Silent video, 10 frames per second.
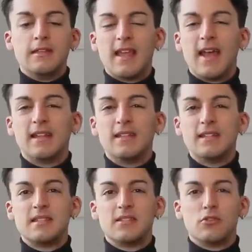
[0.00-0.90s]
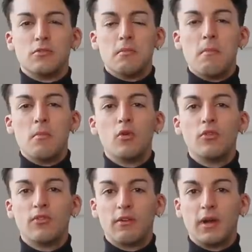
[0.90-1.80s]
dance, to
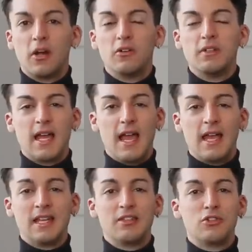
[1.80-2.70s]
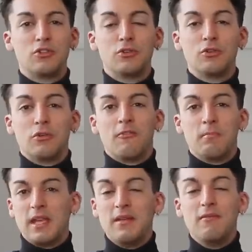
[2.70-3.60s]
move around, and to
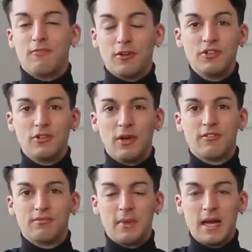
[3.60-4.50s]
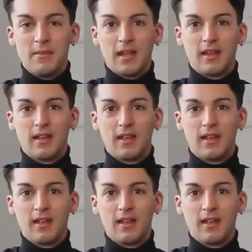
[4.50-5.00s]
be photographed by me.